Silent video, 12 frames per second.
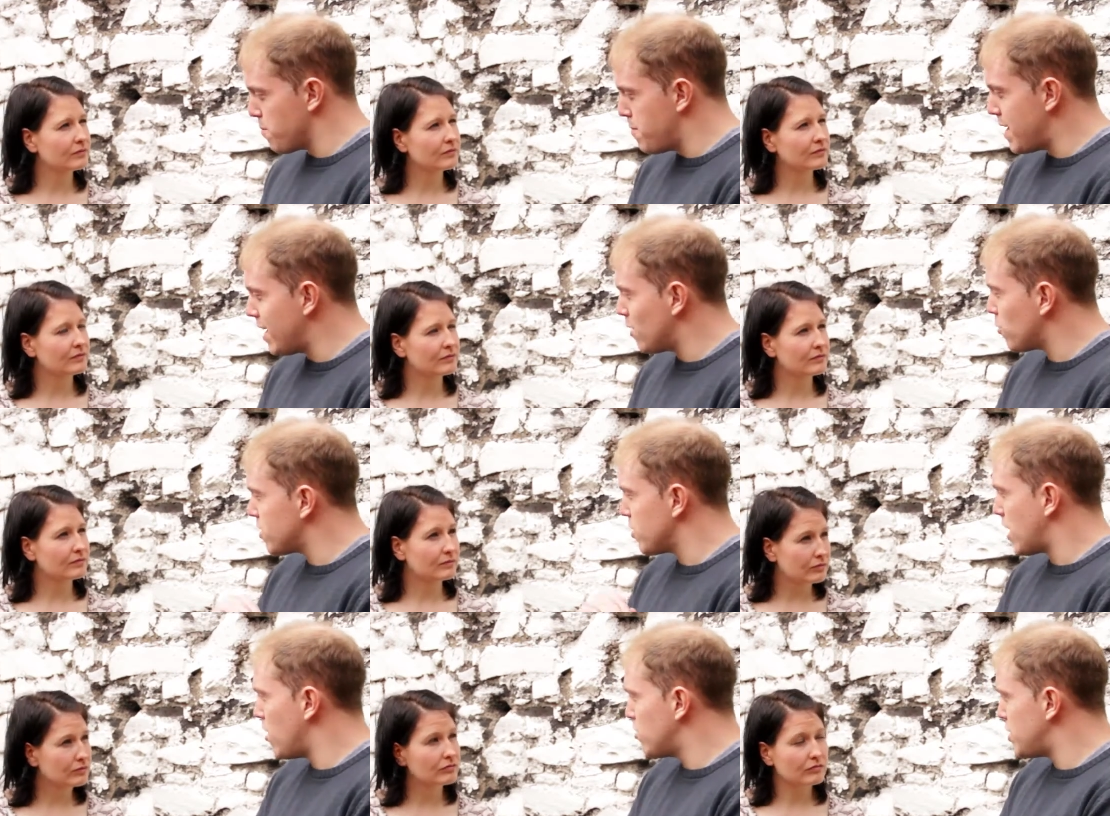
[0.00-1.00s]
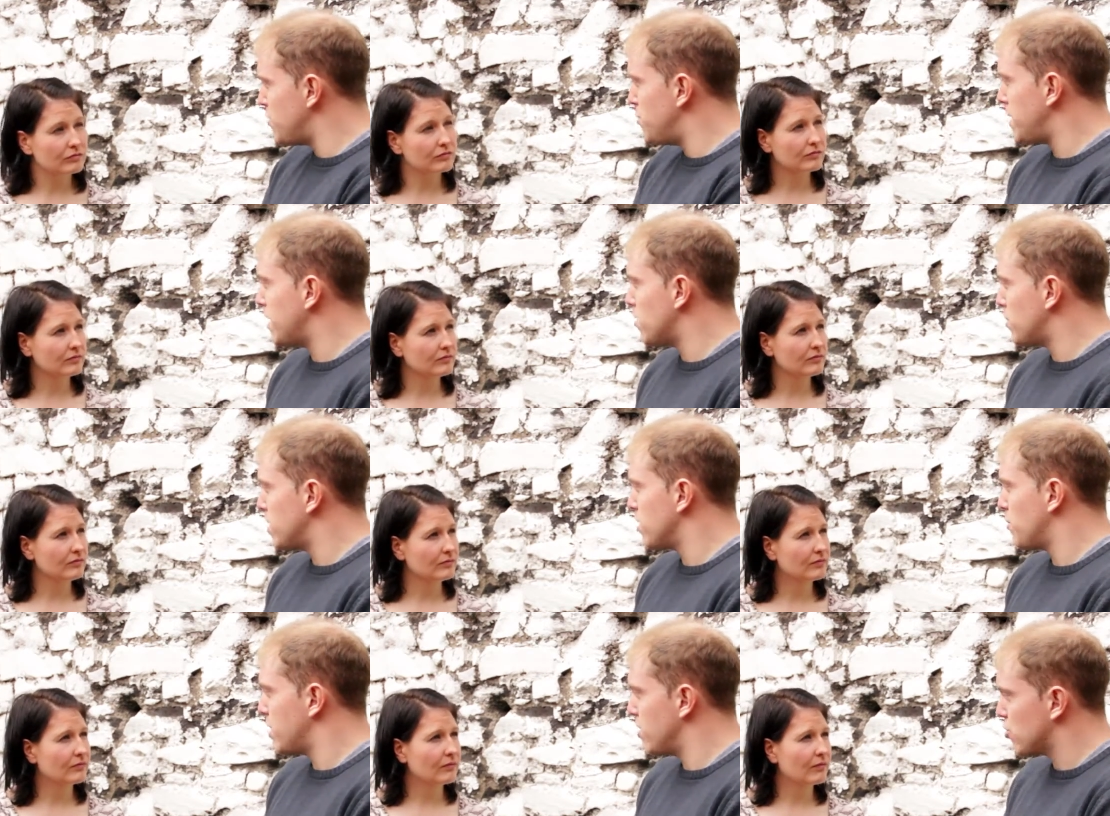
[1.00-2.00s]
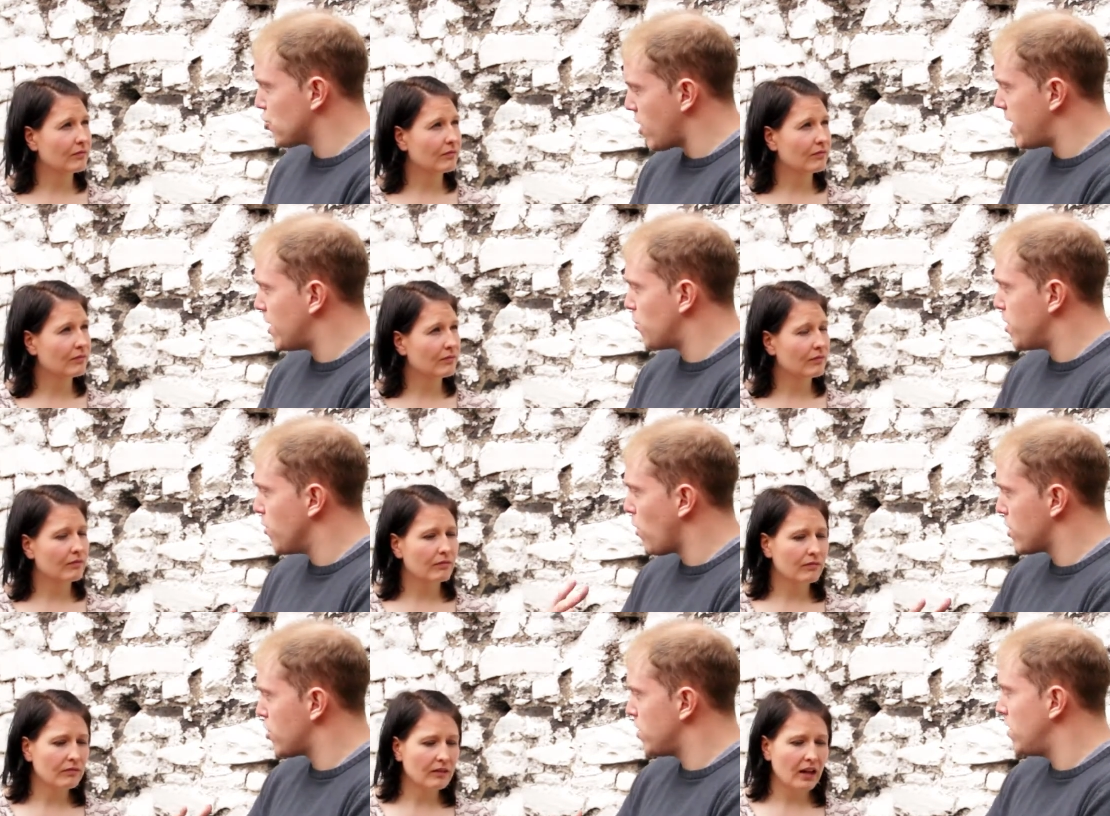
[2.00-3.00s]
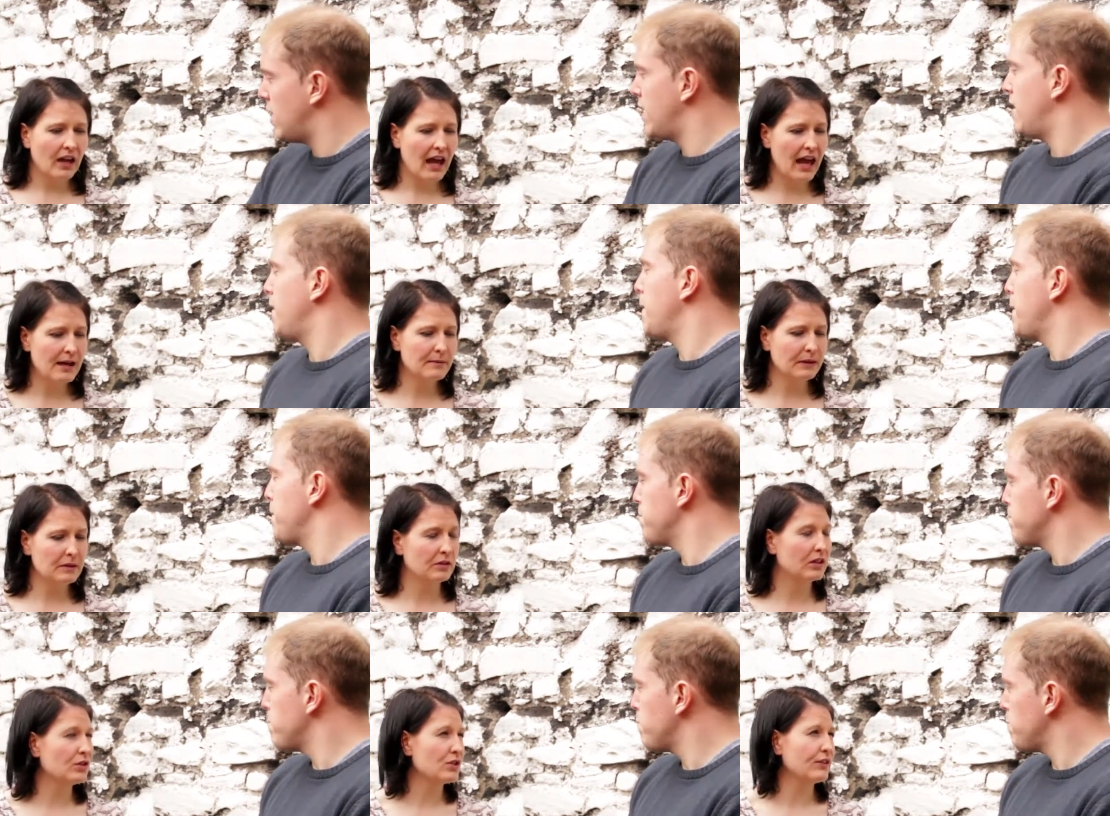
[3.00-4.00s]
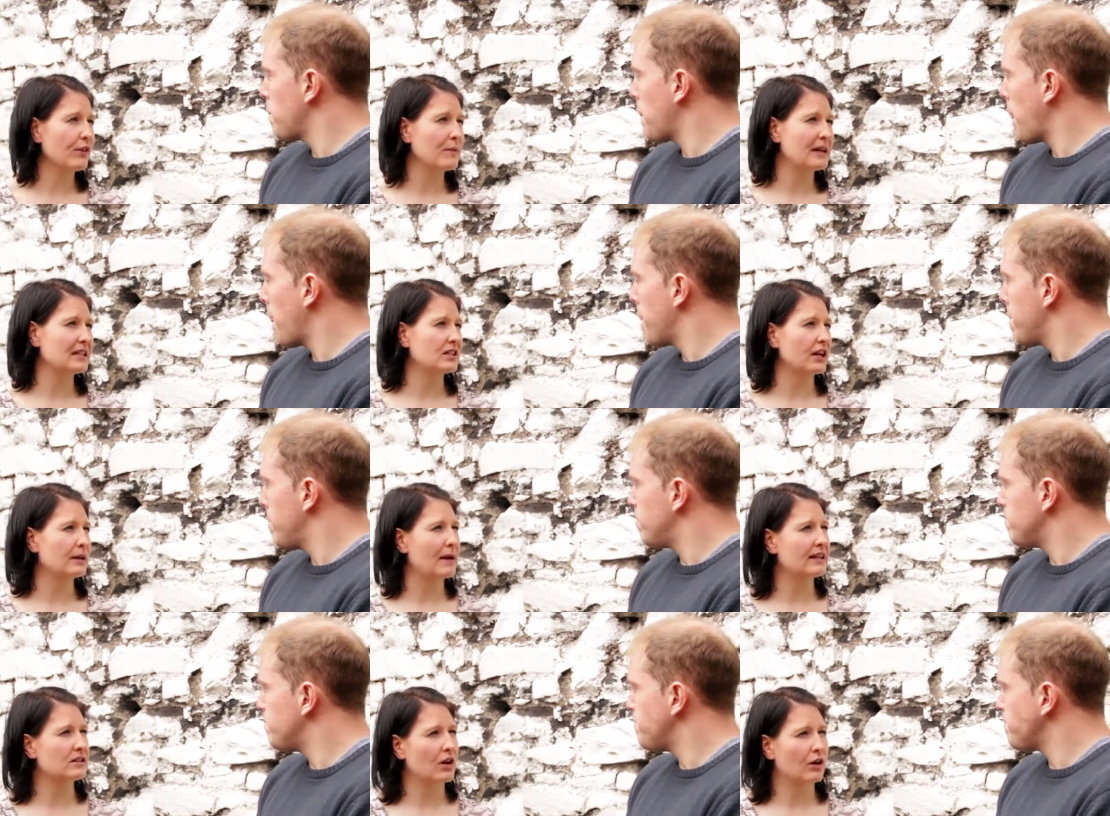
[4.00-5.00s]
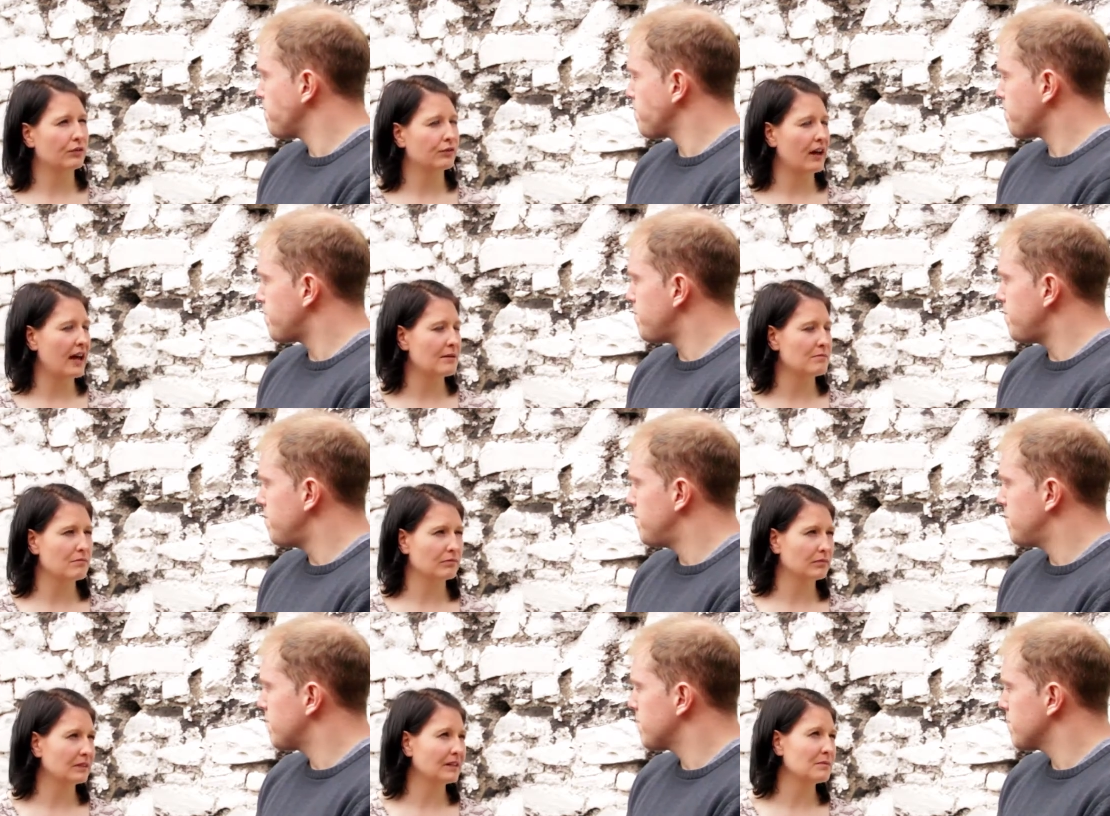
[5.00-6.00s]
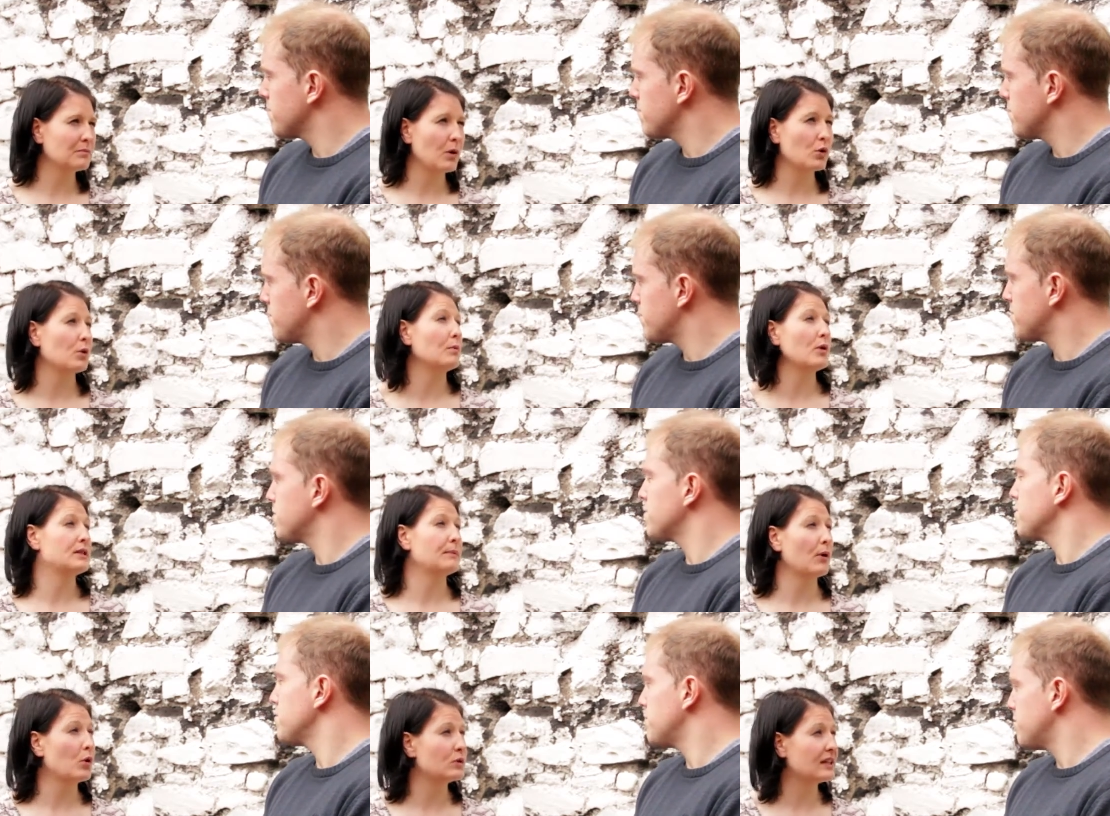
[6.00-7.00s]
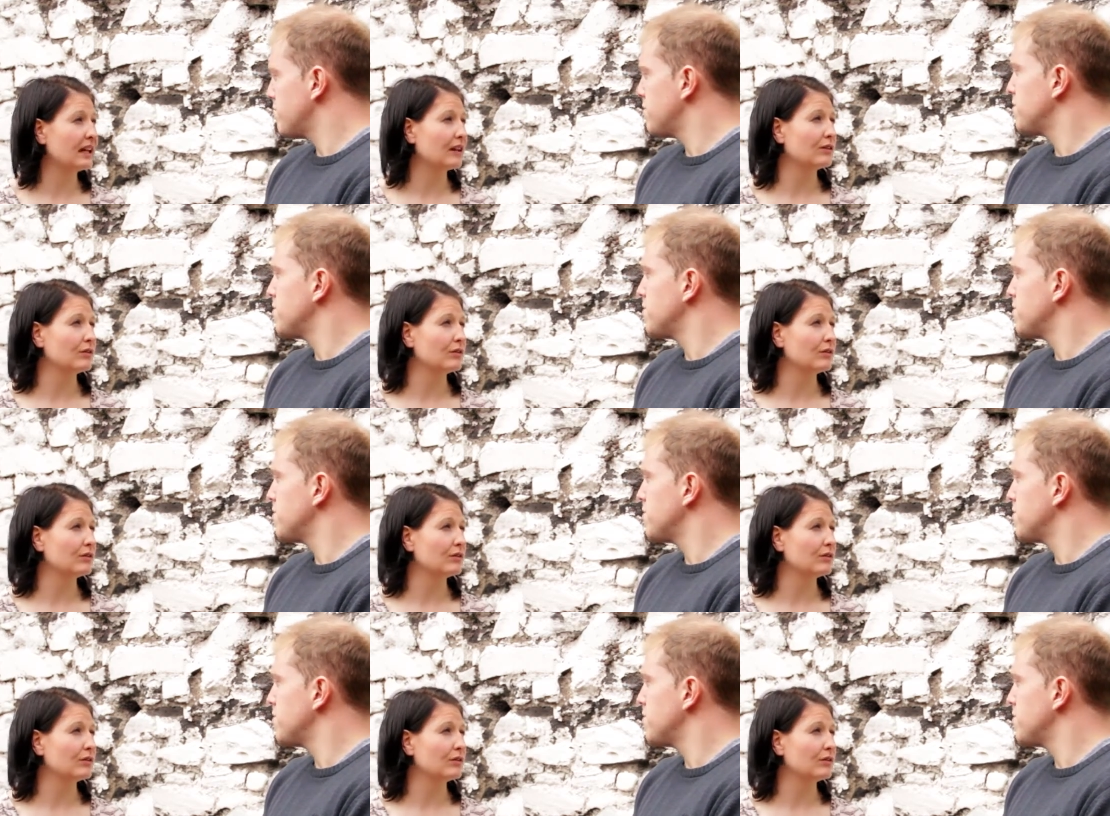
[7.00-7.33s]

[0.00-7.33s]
Speaker 1: meal, what's your go-to meal when you're
Speaker 2: when you're training, when you're watching? Um, usually for me, it's kind of based off. Um, mo- mostly protein,